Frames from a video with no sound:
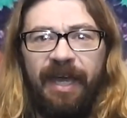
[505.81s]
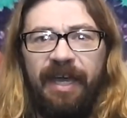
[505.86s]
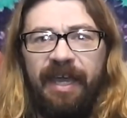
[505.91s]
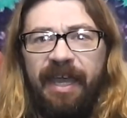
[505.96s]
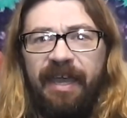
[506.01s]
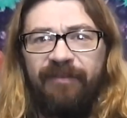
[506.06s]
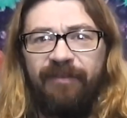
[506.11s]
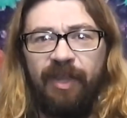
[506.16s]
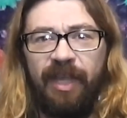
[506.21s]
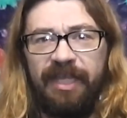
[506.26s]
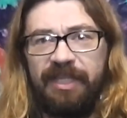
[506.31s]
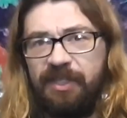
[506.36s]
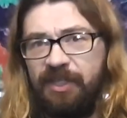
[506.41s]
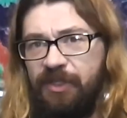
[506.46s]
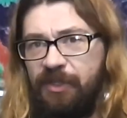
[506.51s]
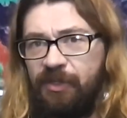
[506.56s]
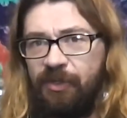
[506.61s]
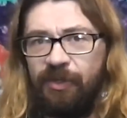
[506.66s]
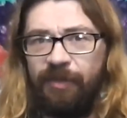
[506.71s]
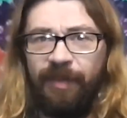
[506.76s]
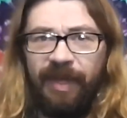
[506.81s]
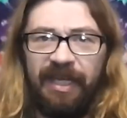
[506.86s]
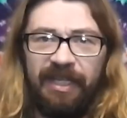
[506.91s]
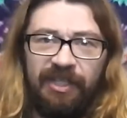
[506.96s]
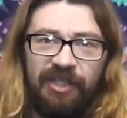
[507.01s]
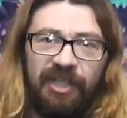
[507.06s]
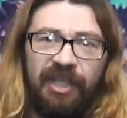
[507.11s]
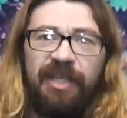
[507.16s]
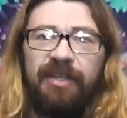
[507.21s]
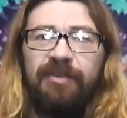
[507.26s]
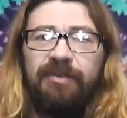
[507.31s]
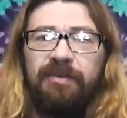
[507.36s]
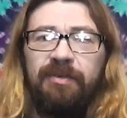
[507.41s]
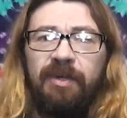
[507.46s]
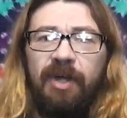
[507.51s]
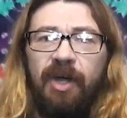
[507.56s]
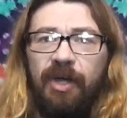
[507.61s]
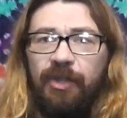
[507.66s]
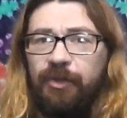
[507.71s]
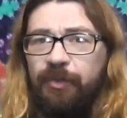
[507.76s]
I have lessons on my channel,
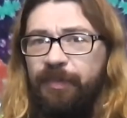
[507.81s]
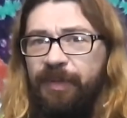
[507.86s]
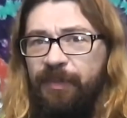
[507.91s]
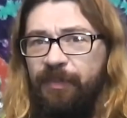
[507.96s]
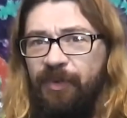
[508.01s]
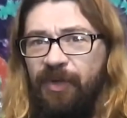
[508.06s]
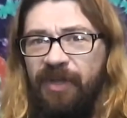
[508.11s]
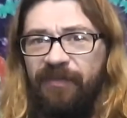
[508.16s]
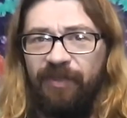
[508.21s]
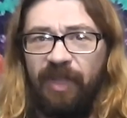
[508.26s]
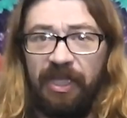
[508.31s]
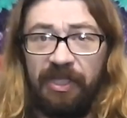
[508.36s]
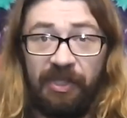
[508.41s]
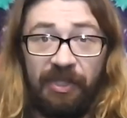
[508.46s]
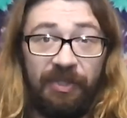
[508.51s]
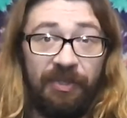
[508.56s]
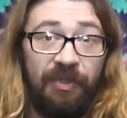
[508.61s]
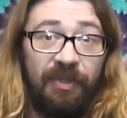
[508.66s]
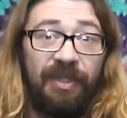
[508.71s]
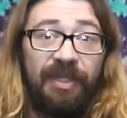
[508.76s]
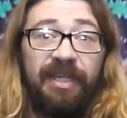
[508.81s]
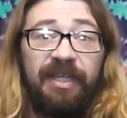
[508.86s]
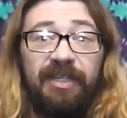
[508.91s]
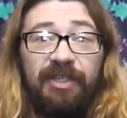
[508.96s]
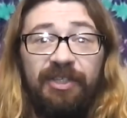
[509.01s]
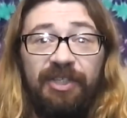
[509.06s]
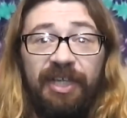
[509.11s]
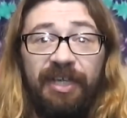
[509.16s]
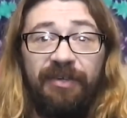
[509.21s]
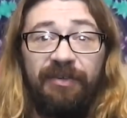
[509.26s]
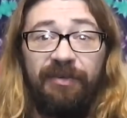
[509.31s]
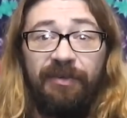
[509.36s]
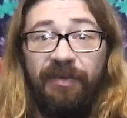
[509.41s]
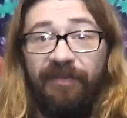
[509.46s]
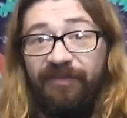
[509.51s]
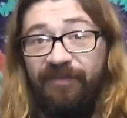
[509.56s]
other people have lessons on their channel.